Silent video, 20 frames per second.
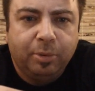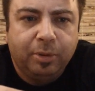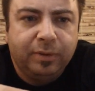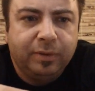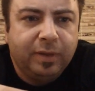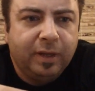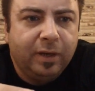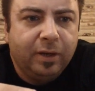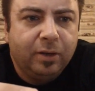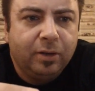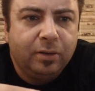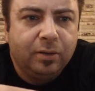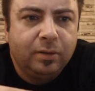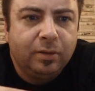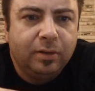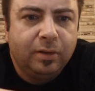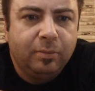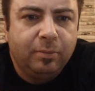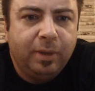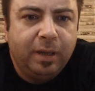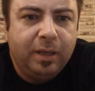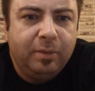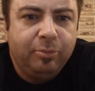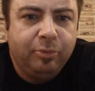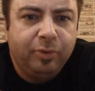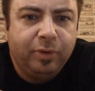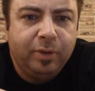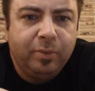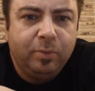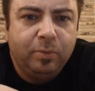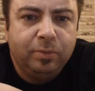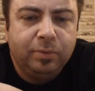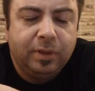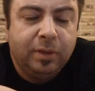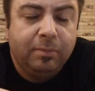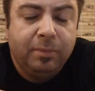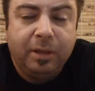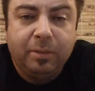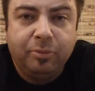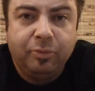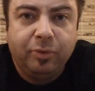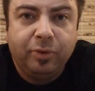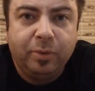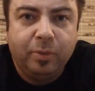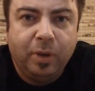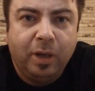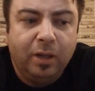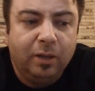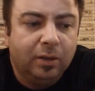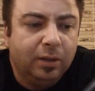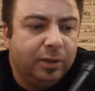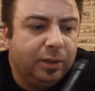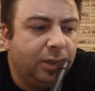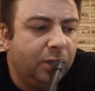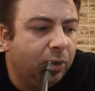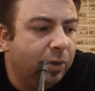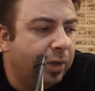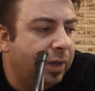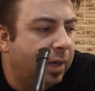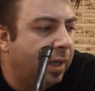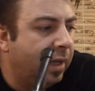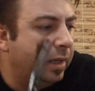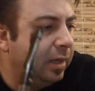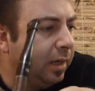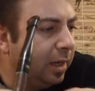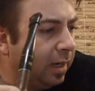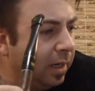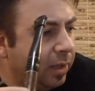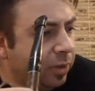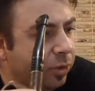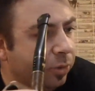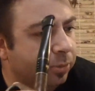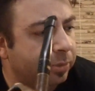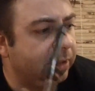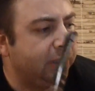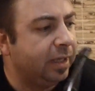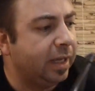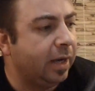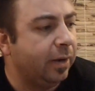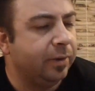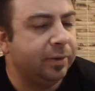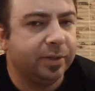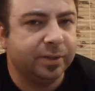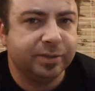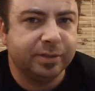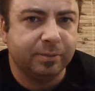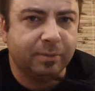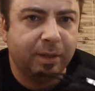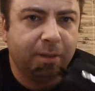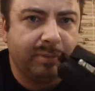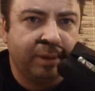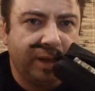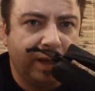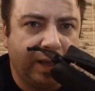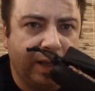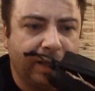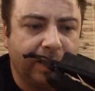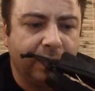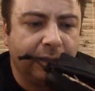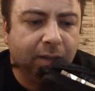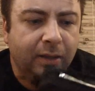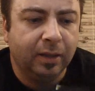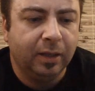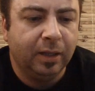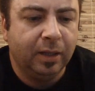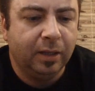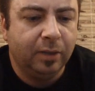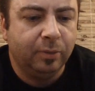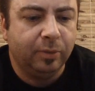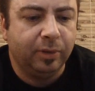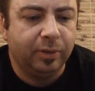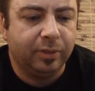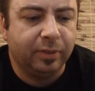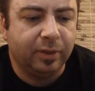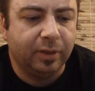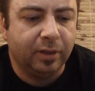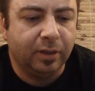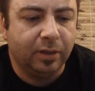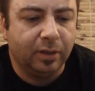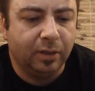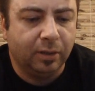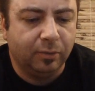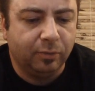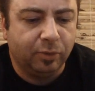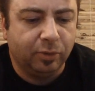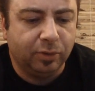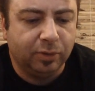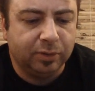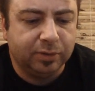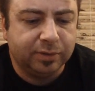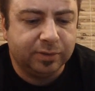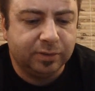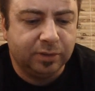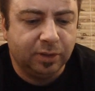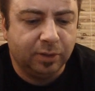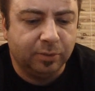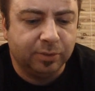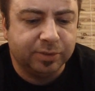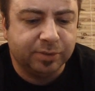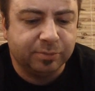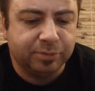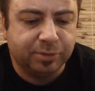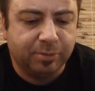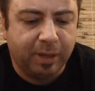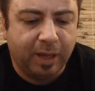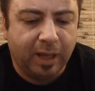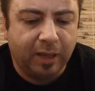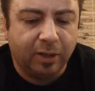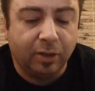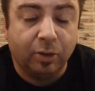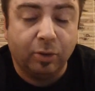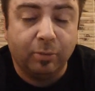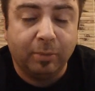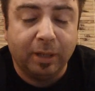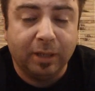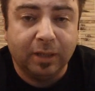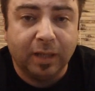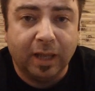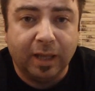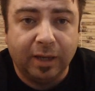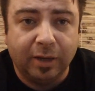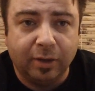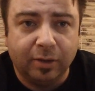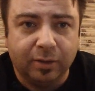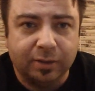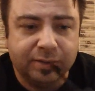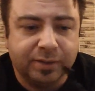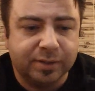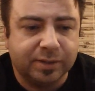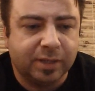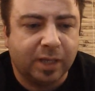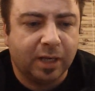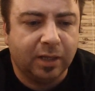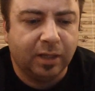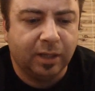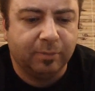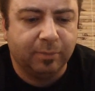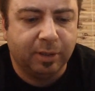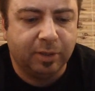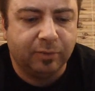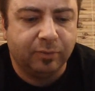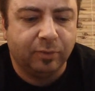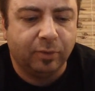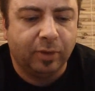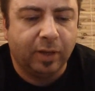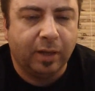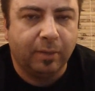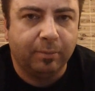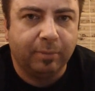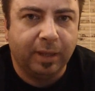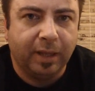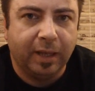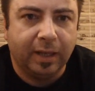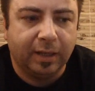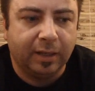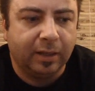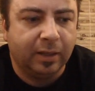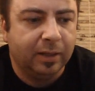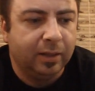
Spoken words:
they're made pretty well. I normally carry this in my bag with a roll of, with some tobacco and my lighter. This is kind of like my throwdown bag